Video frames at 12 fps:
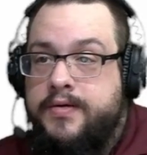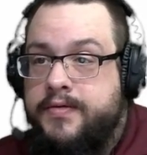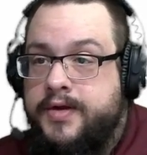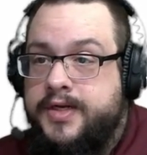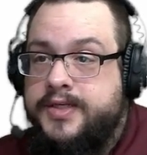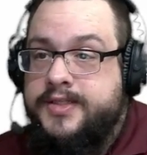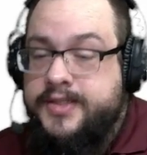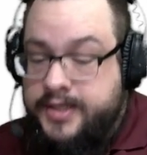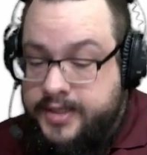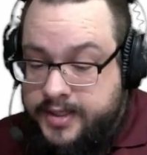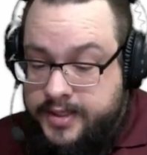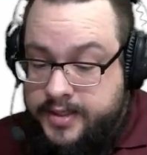We're going to
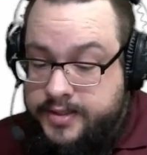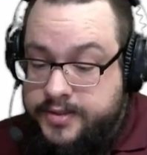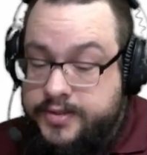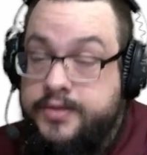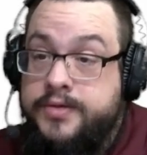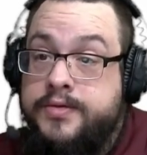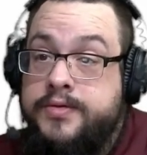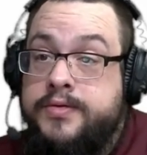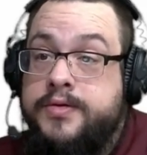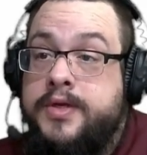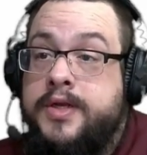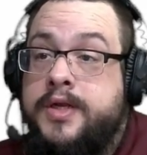cd
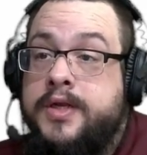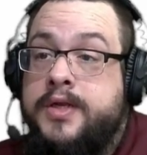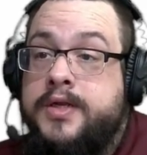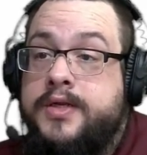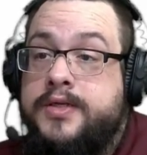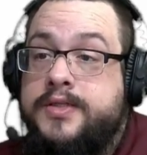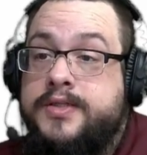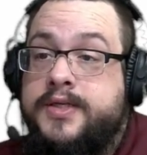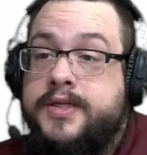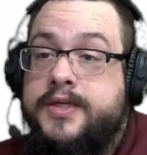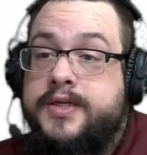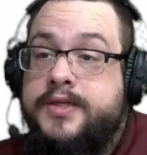to c
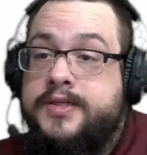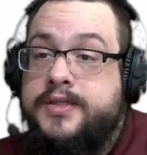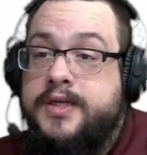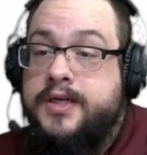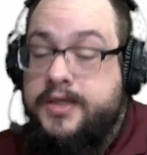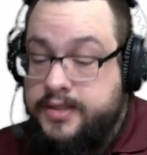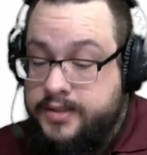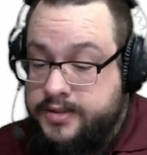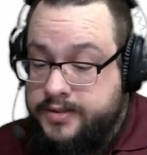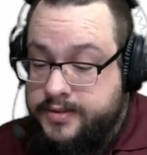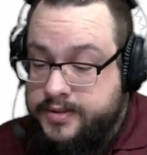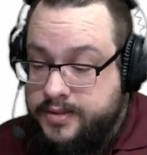
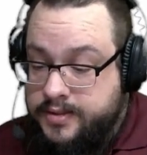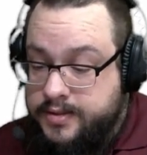slash